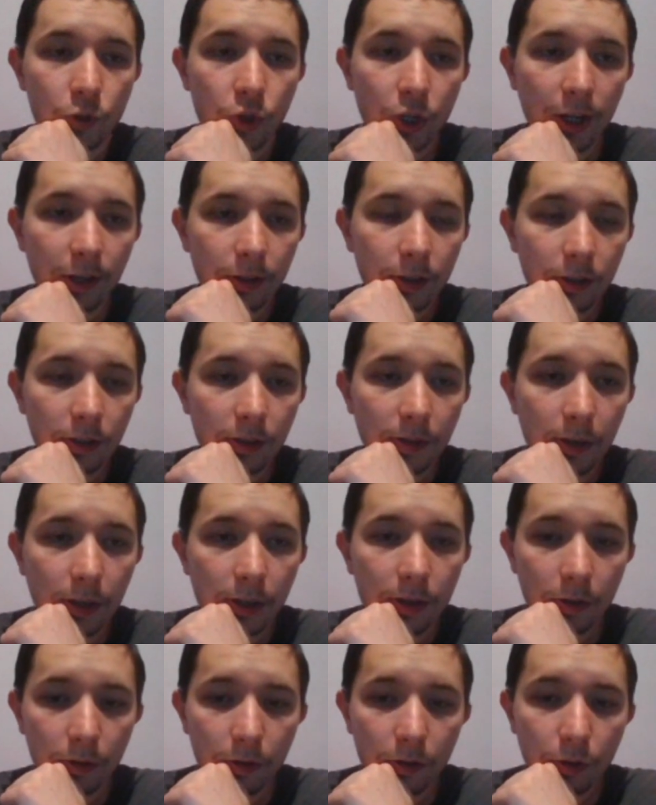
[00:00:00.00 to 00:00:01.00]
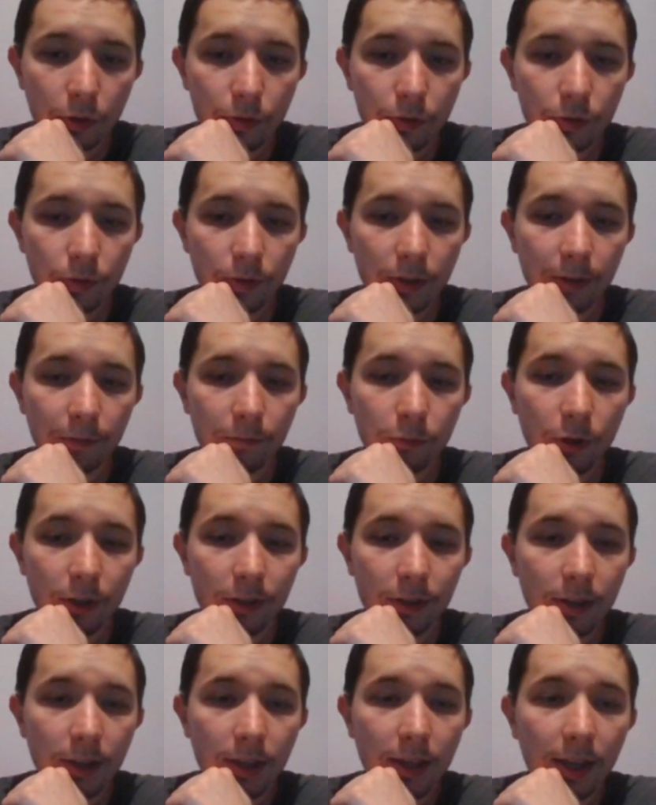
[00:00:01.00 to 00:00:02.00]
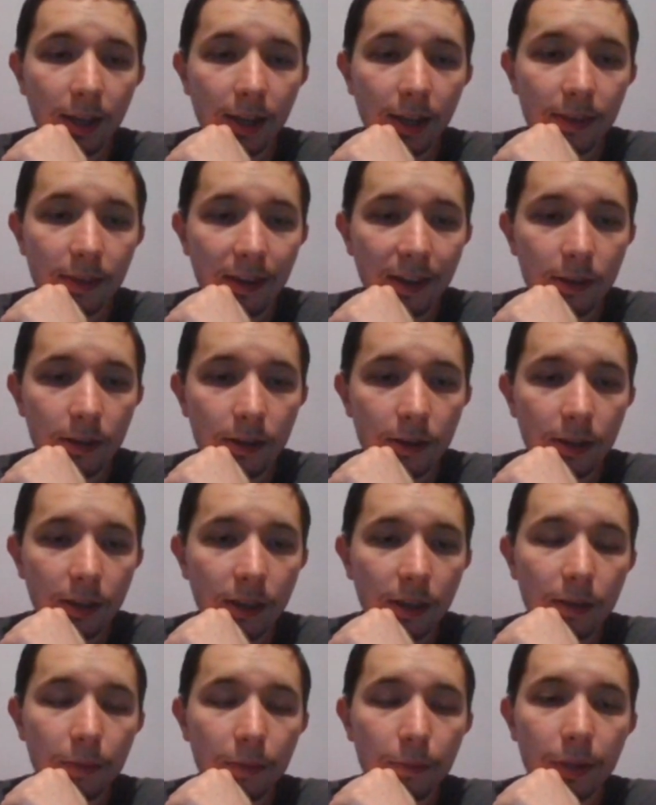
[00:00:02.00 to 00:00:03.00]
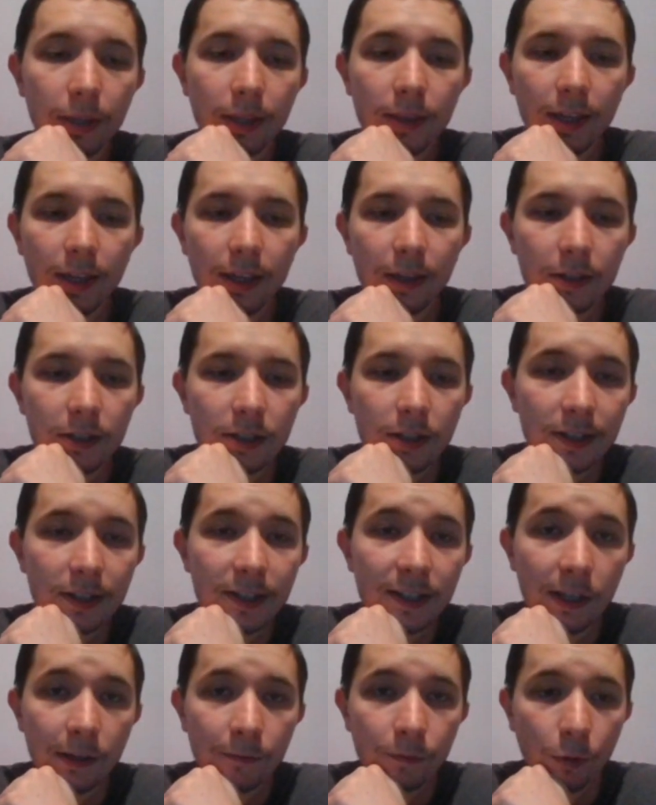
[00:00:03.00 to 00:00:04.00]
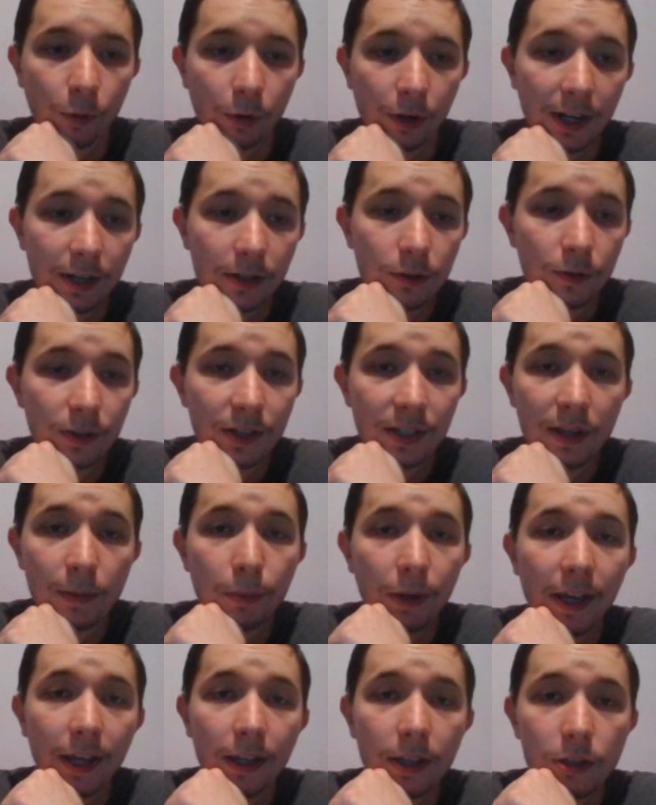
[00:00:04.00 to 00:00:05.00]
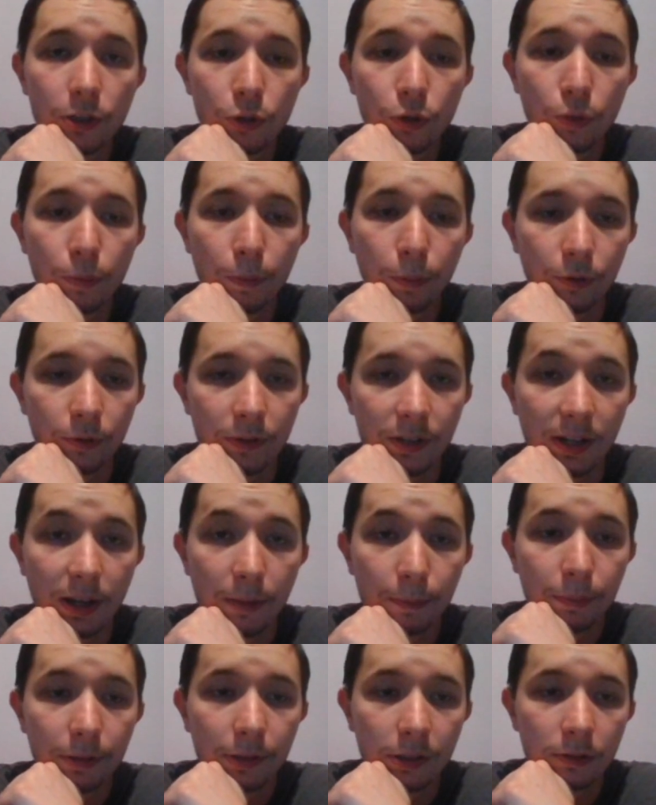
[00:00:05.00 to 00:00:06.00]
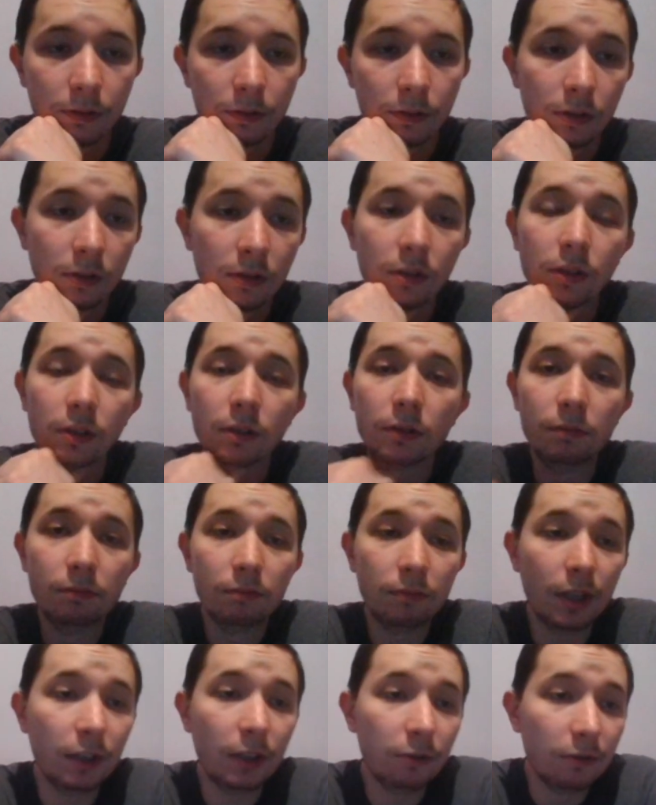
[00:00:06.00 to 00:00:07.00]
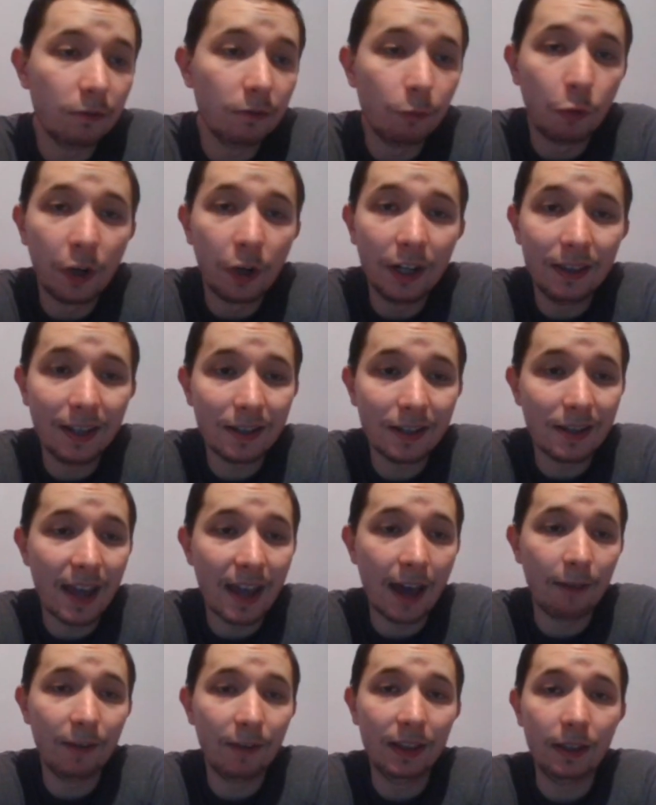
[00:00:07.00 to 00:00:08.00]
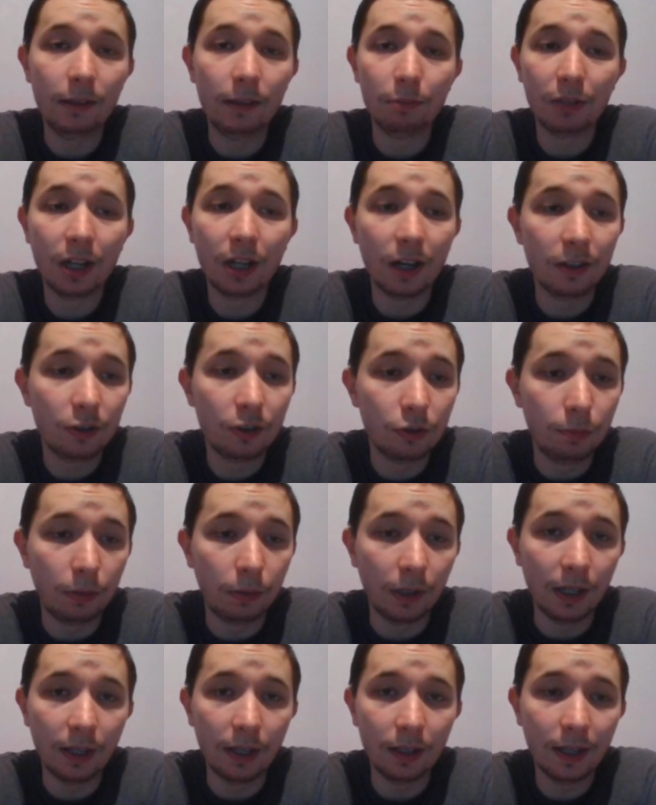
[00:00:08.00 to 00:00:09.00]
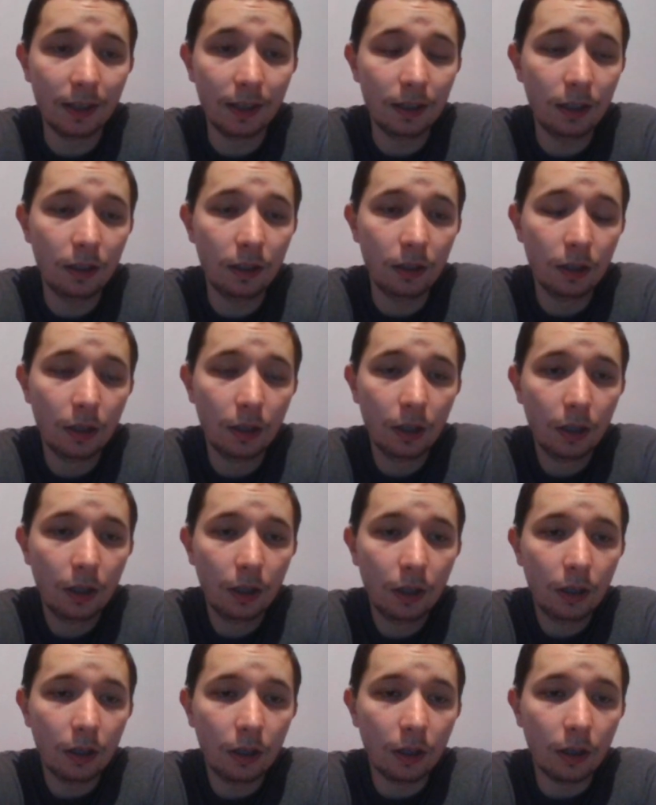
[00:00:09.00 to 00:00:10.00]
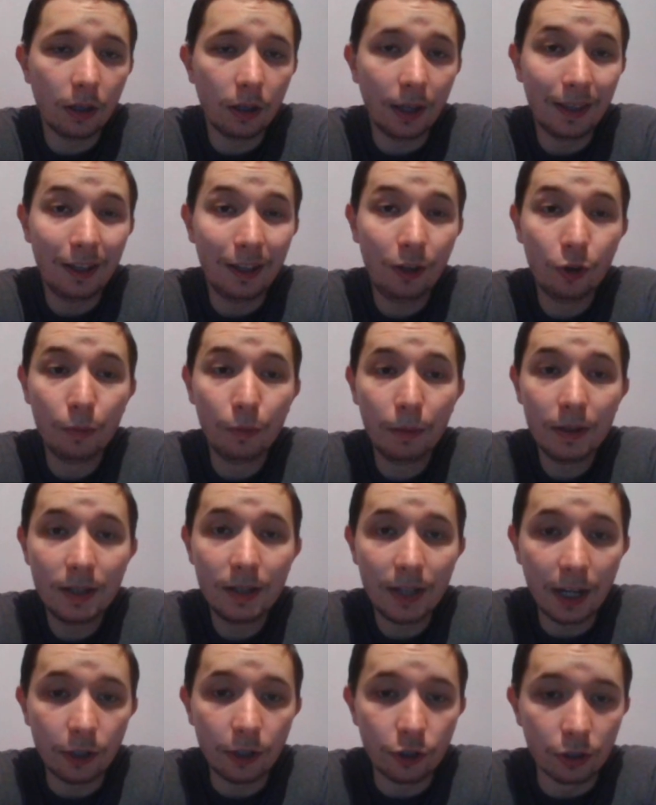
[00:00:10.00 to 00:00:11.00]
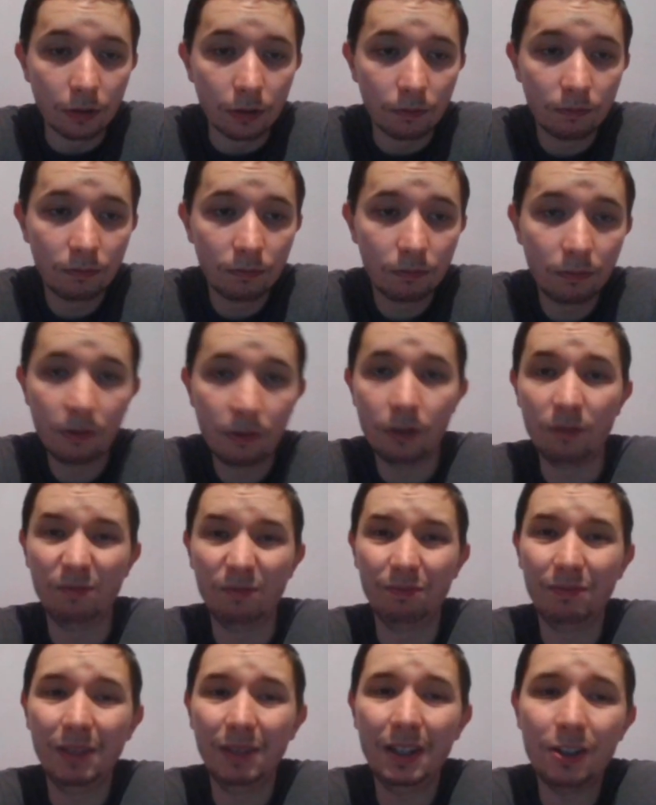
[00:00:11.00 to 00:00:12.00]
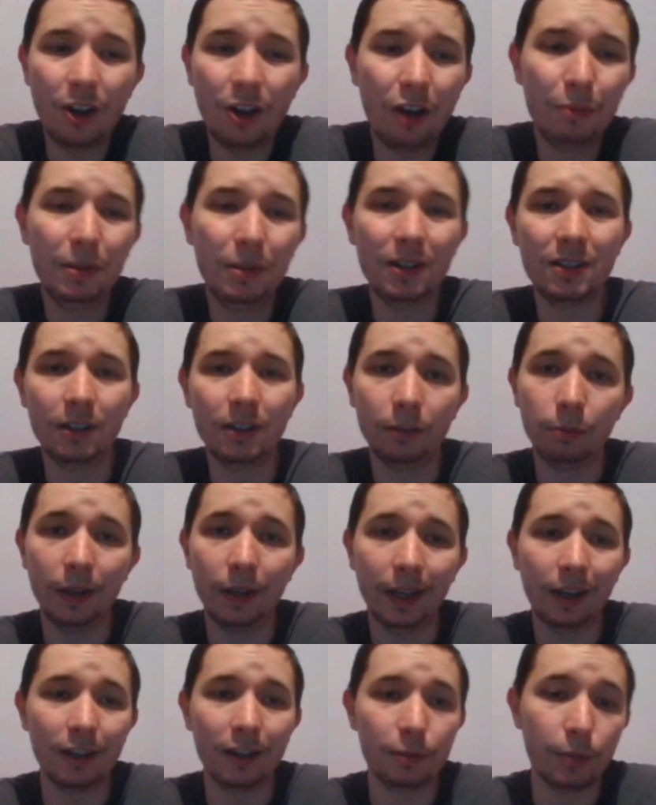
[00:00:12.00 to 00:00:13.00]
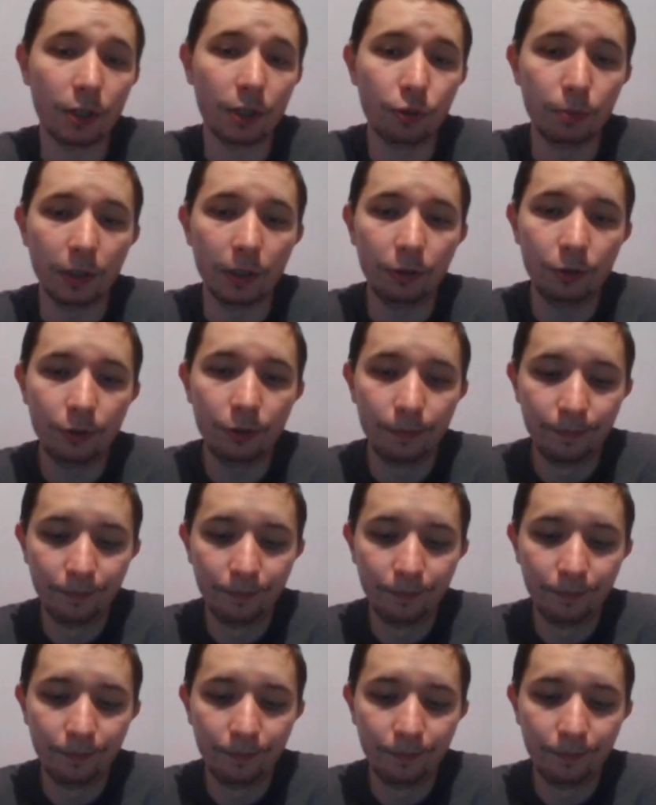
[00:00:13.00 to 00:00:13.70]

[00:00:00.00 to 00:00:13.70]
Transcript: Check. King goes on f1, and then b takes c4. As you see, black is 2 pawns up, and white doesn't have any counterplay, any compensation. So it's obvious that black is much better.